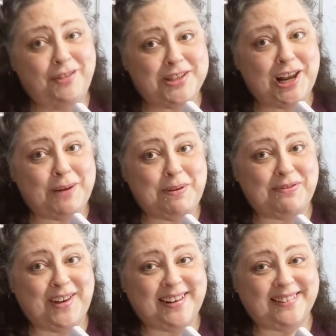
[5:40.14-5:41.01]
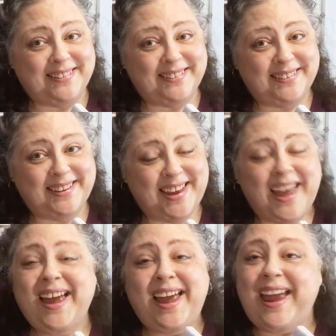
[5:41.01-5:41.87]
It's going to be fun.
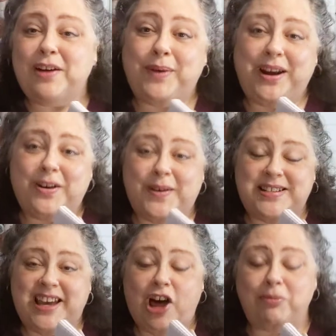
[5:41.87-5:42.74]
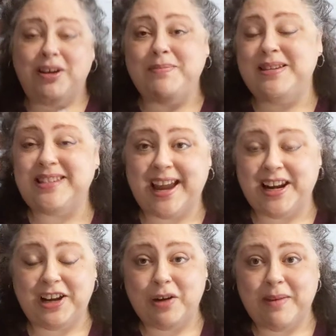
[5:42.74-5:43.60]
And we are going to help Miss
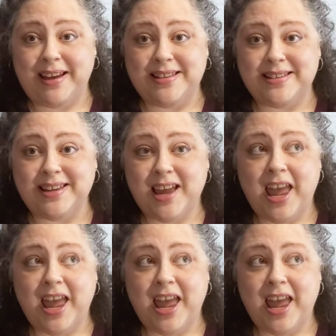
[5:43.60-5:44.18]
Diana Gomez